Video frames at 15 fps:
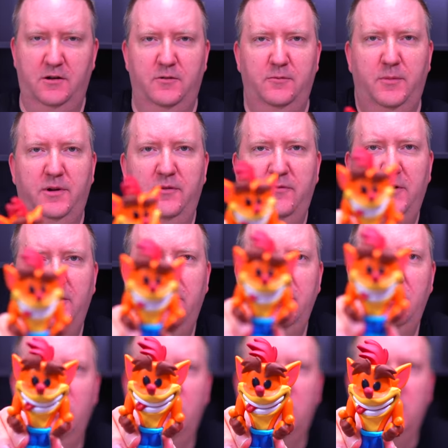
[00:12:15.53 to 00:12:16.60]
but very
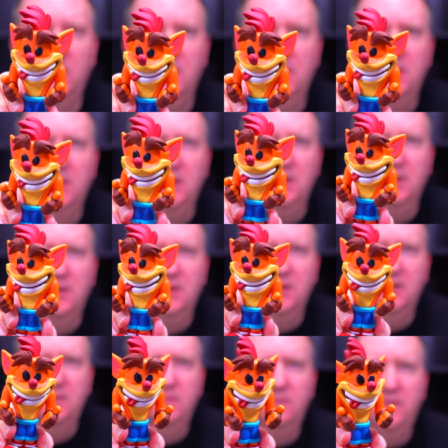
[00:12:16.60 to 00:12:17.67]
cool.
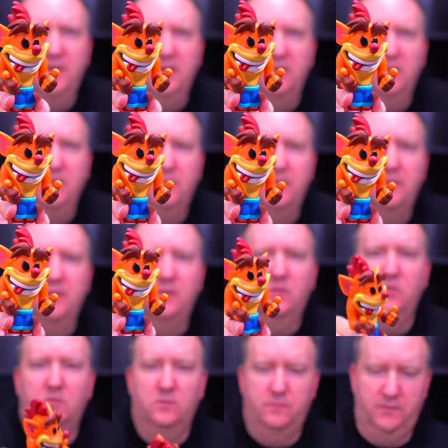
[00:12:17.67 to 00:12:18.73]
Very, very
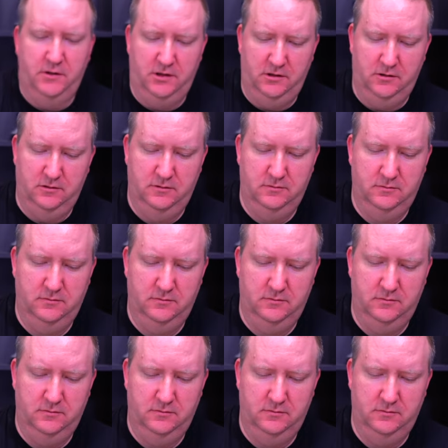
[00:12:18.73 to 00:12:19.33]
cool figure.